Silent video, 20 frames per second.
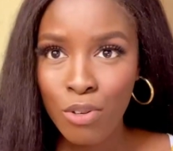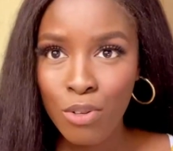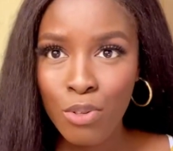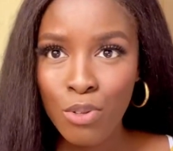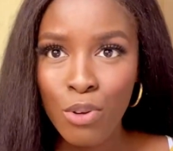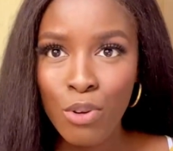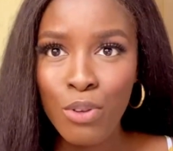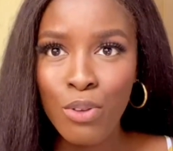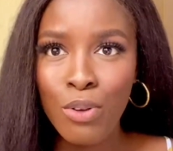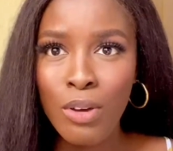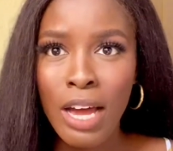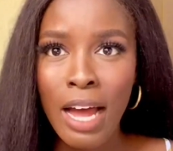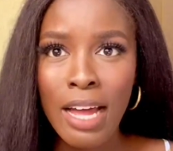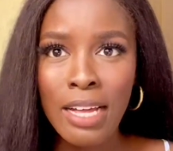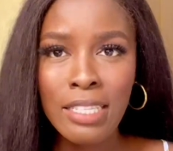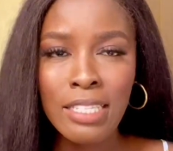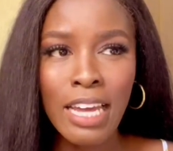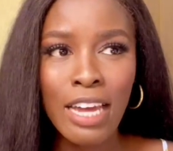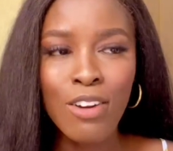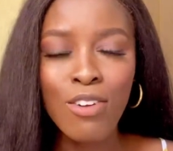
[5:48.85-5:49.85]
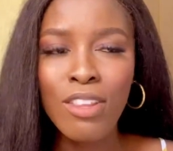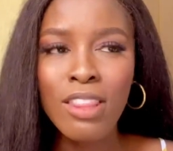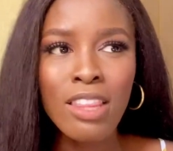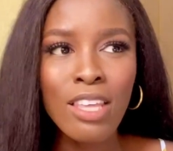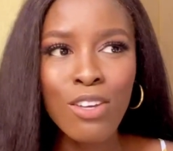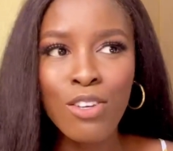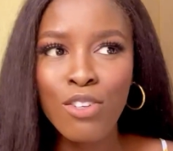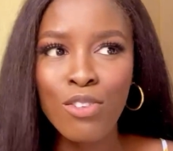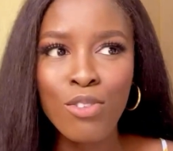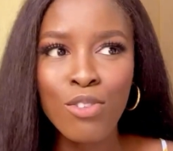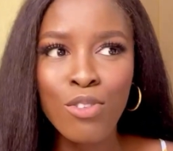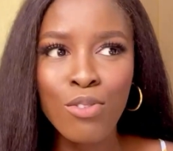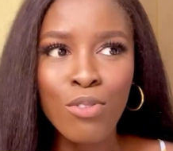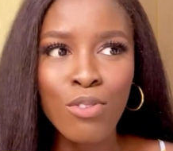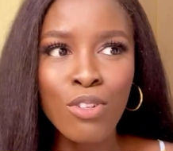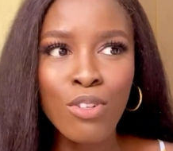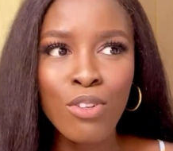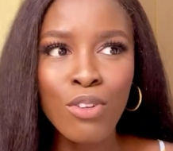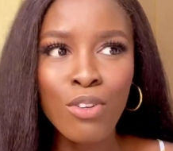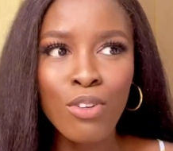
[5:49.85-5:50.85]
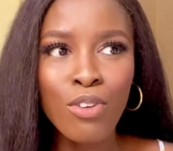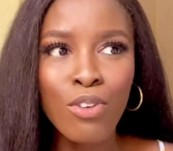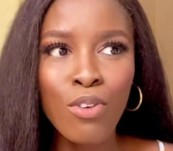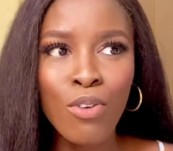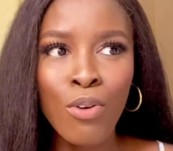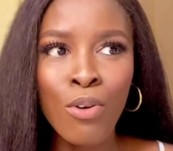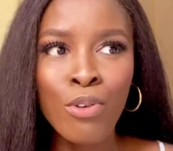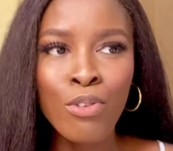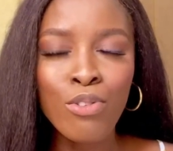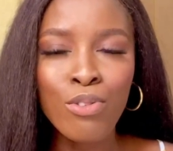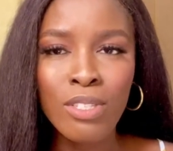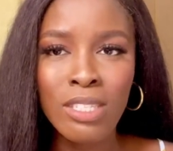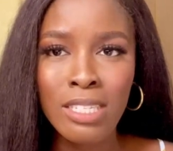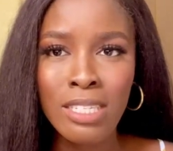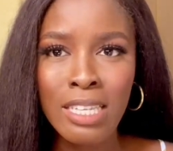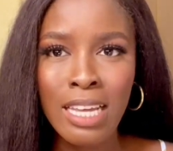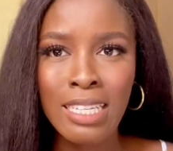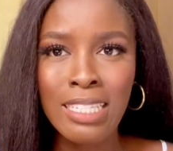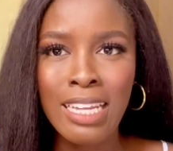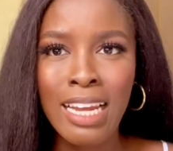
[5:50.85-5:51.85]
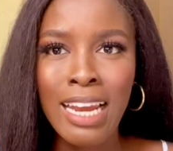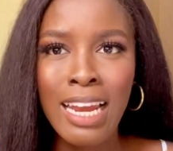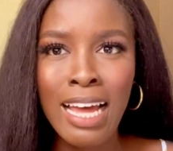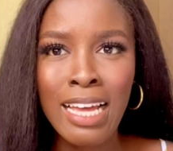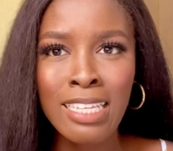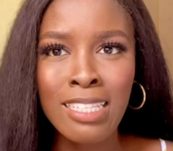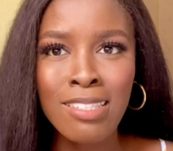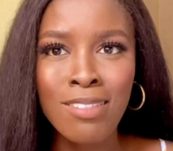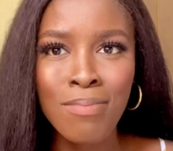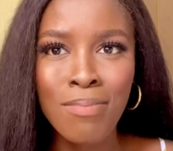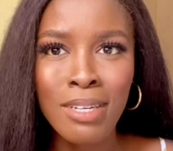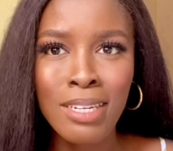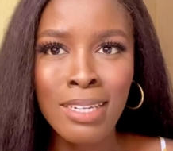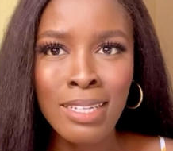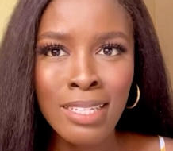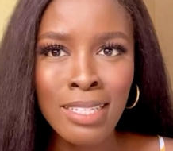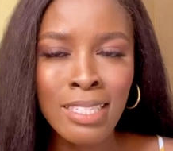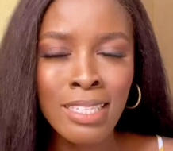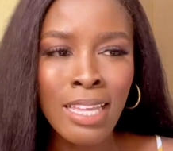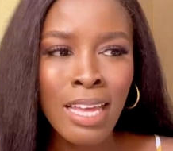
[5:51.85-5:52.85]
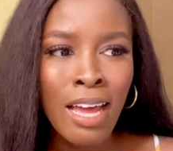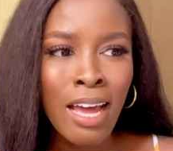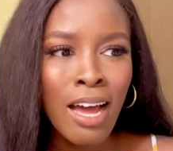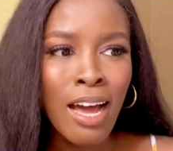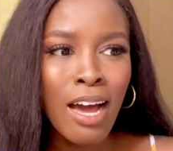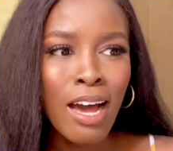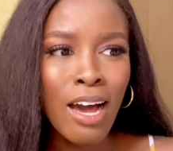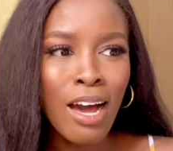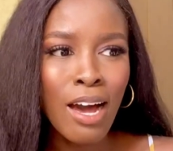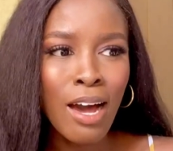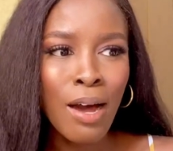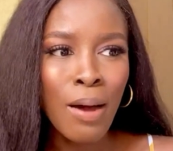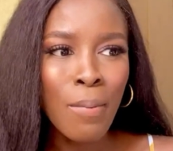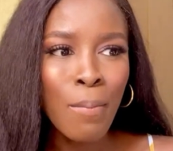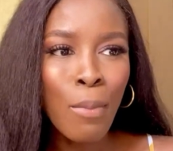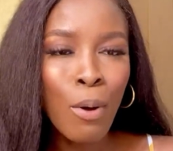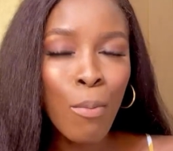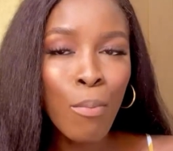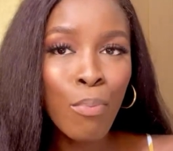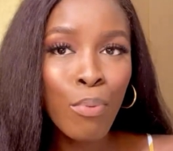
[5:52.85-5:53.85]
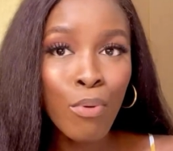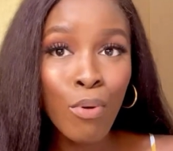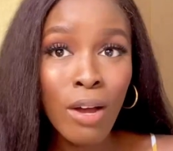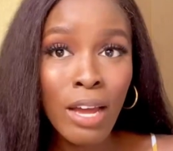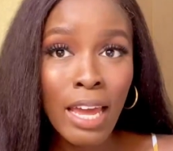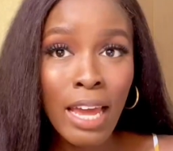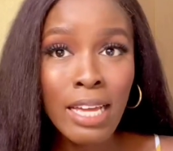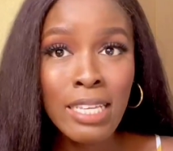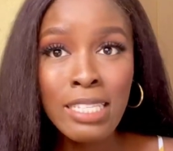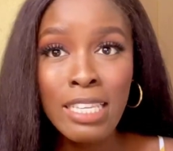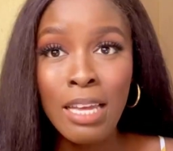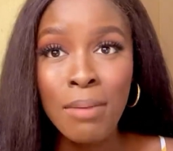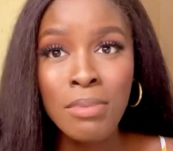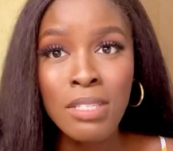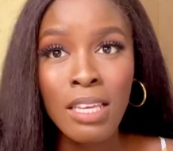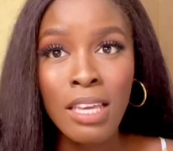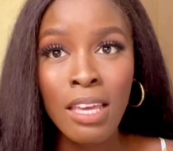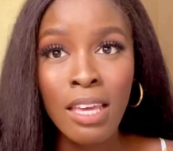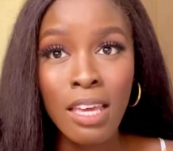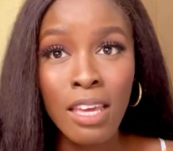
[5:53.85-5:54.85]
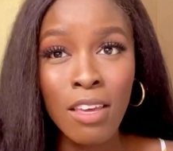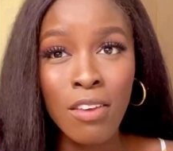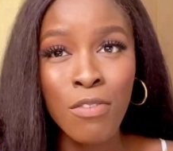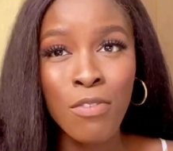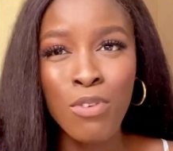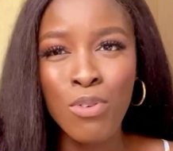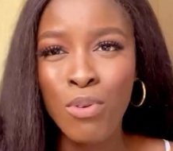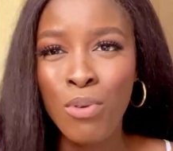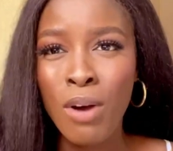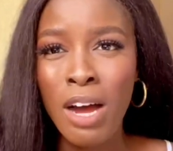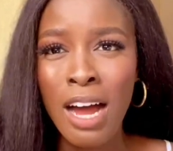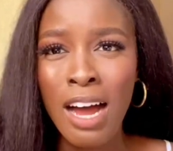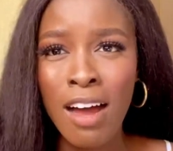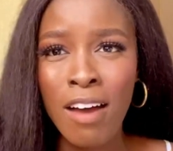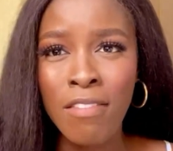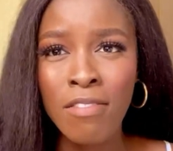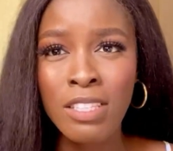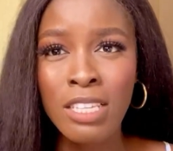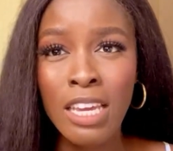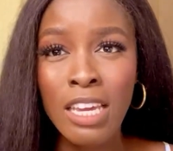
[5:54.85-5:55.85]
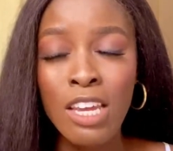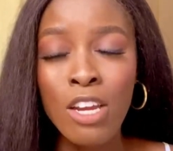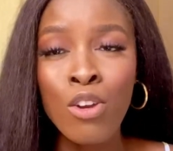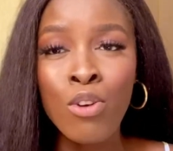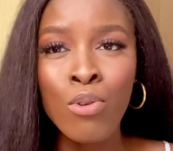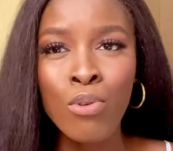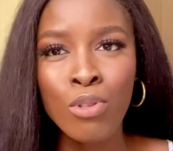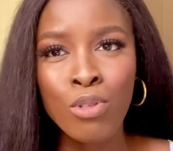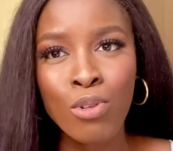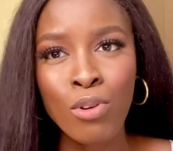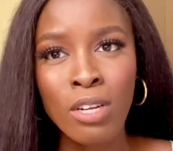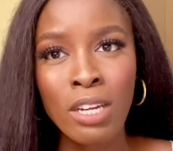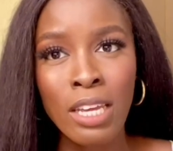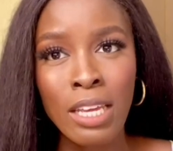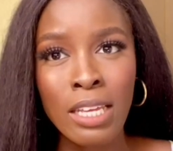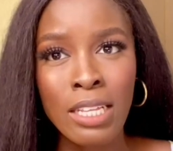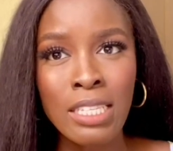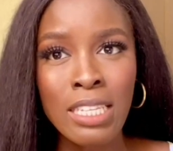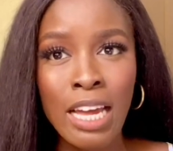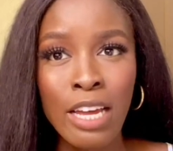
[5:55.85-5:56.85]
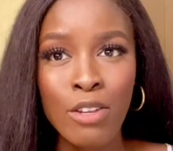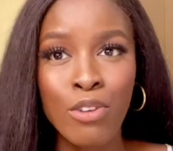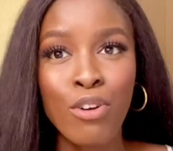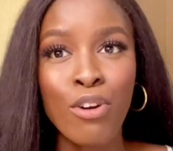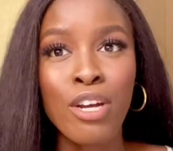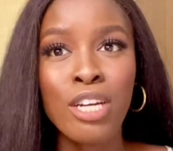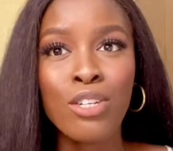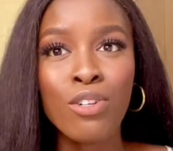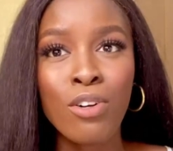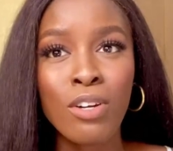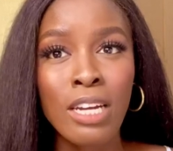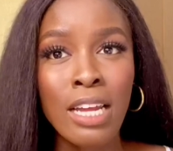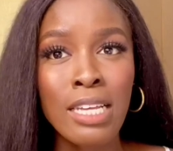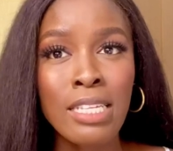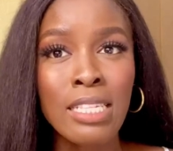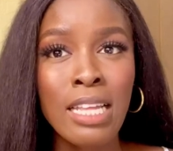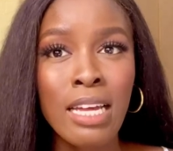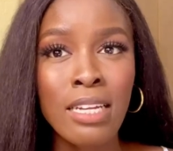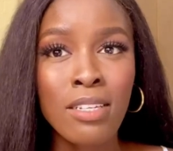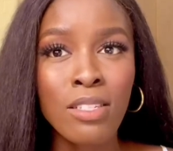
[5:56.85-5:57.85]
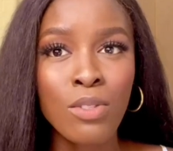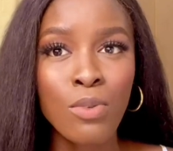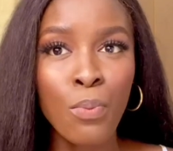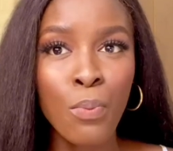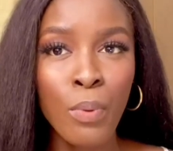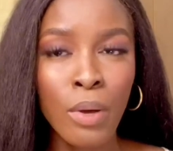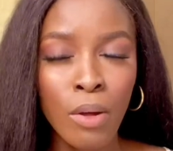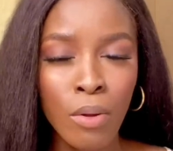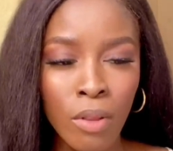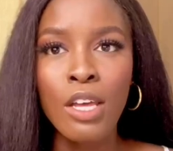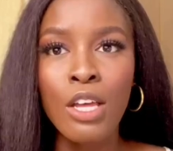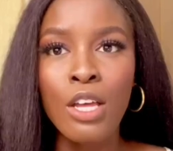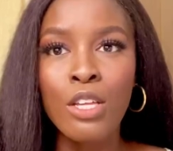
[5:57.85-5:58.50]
So you can't, I don't think you should, you know, use this as a last minute book, except if you have taken notes on it and you already understand it well.